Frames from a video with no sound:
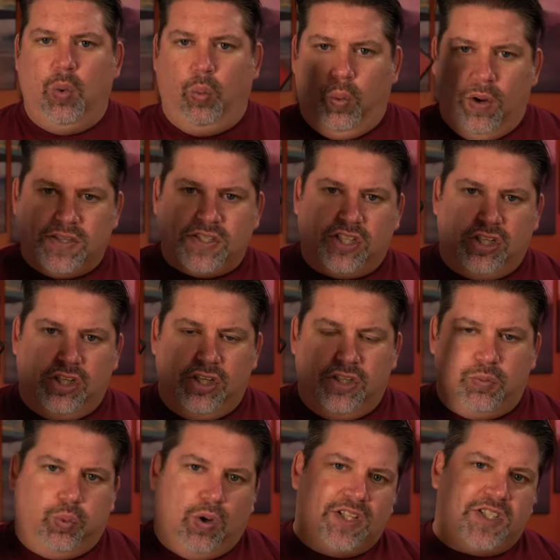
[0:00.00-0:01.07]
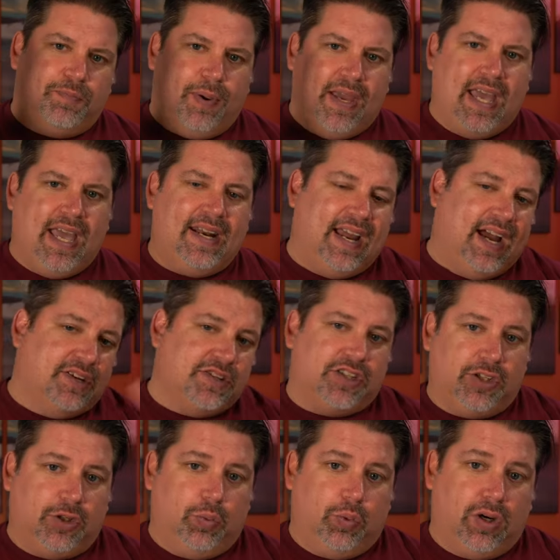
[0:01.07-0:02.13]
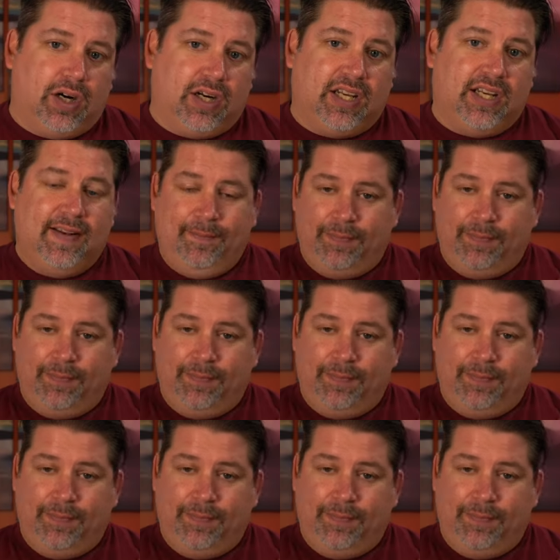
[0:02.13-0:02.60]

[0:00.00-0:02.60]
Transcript: What's good? What's bad? How's it going to work?